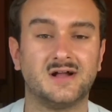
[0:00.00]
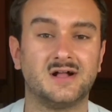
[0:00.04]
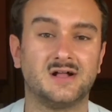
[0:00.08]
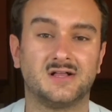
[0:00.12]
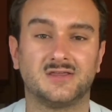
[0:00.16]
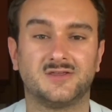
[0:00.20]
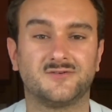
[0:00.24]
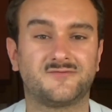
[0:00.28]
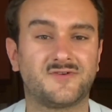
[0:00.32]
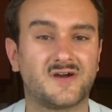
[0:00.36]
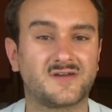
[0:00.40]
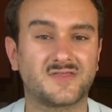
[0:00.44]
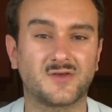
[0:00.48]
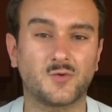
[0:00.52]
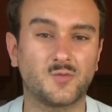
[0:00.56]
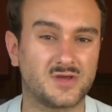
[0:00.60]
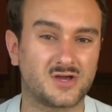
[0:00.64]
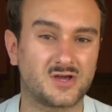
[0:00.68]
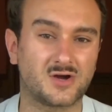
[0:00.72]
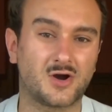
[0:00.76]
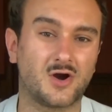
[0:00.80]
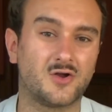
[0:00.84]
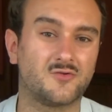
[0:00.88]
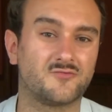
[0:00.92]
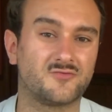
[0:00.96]
The fact that we
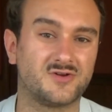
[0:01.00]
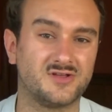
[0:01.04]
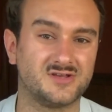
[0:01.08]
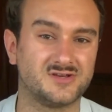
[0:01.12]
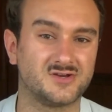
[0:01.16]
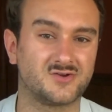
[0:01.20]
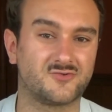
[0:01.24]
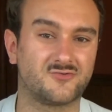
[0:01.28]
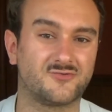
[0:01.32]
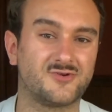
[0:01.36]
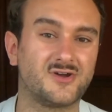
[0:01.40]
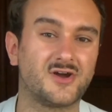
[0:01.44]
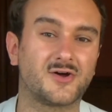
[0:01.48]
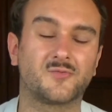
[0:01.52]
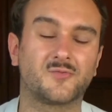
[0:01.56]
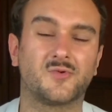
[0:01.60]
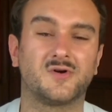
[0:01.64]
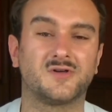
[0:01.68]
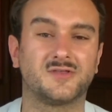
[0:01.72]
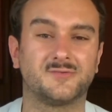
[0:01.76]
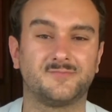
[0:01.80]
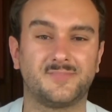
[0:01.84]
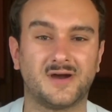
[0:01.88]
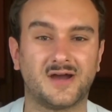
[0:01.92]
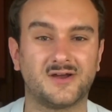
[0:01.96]
can't really agree on where
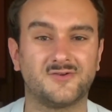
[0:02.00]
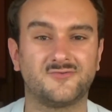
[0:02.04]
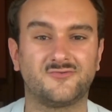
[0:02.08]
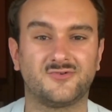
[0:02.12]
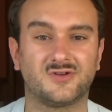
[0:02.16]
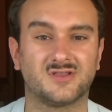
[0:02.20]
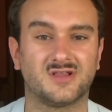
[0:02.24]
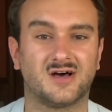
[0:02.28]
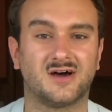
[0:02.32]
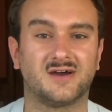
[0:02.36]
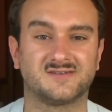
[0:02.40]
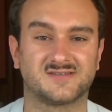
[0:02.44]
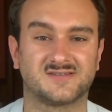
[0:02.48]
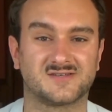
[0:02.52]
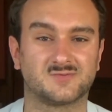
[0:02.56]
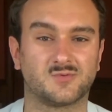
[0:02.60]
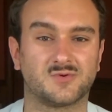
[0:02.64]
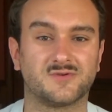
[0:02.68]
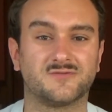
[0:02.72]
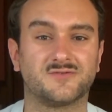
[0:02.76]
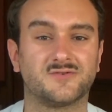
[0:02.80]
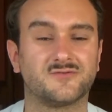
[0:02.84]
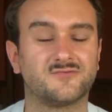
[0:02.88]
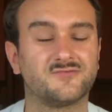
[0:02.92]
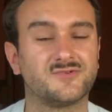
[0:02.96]
the boundary lies is one of
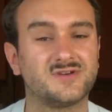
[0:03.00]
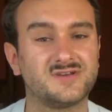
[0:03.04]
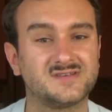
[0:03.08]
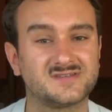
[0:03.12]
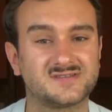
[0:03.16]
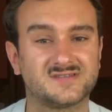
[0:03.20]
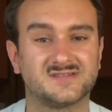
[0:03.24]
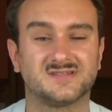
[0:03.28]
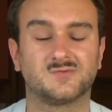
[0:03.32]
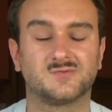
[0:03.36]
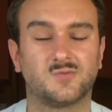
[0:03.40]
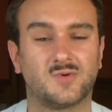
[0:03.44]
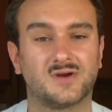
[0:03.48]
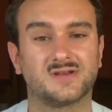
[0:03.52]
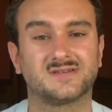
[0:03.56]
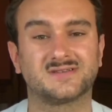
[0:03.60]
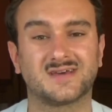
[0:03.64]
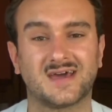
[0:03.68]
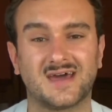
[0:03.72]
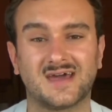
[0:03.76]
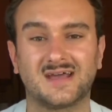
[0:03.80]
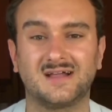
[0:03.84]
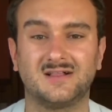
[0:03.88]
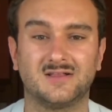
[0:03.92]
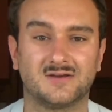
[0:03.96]
the reasons why
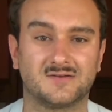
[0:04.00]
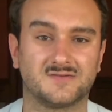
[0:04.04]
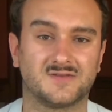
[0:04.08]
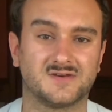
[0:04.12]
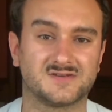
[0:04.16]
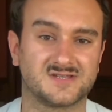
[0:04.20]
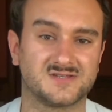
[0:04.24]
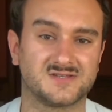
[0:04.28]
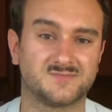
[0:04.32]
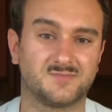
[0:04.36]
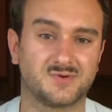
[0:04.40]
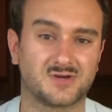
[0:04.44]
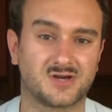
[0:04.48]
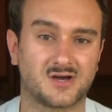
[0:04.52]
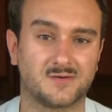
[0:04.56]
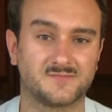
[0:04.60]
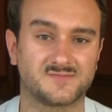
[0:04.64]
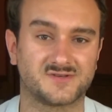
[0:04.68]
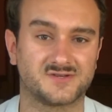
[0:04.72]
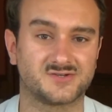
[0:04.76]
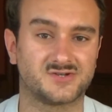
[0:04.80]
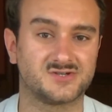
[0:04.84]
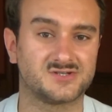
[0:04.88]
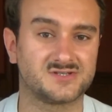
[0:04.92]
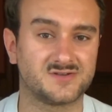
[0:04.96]
tackling this has become
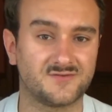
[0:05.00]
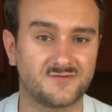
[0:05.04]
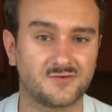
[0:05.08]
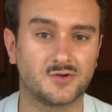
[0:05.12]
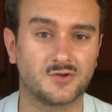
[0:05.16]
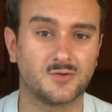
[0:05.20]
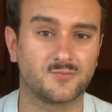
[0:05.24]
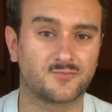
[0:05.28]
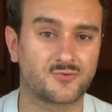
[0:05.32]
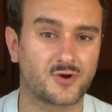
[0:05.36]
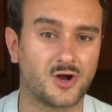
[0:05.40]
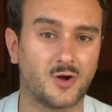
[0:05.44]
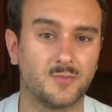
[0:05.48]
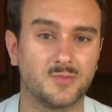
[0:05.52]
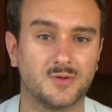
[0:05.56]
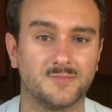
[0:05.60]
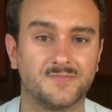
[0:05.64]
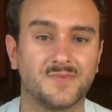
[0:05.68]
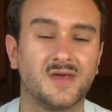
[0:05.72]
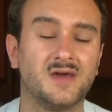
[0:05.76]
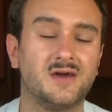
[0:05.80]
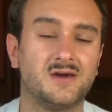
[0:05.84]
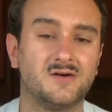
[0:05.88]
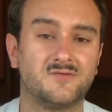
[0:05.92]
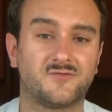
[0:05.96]
such a difficult problem
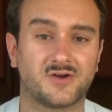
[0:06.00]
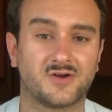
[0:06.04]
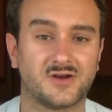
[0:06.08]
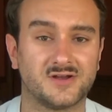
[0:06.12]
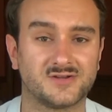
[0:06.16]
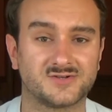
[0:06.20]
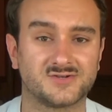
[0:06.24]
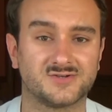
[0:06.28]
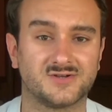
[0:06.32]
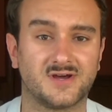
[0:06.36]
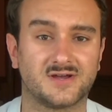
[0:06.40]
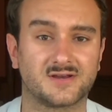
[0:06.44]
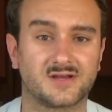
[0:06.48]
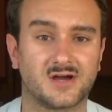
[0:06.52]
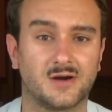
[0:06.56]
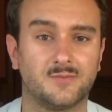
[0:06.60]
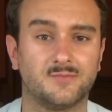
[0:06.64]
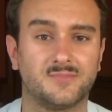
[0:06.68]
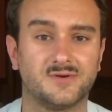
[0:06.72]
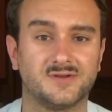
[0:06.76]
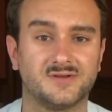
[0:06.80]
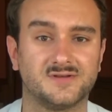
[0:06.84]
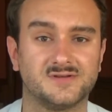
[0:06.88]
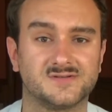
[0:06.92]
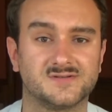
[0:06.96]
for internet
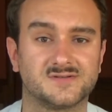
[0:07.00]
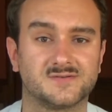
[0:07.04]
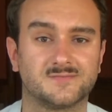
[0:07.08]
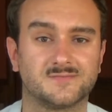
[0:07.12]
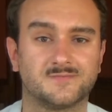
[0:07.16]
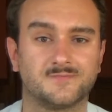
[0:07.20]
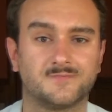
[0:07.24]
companies.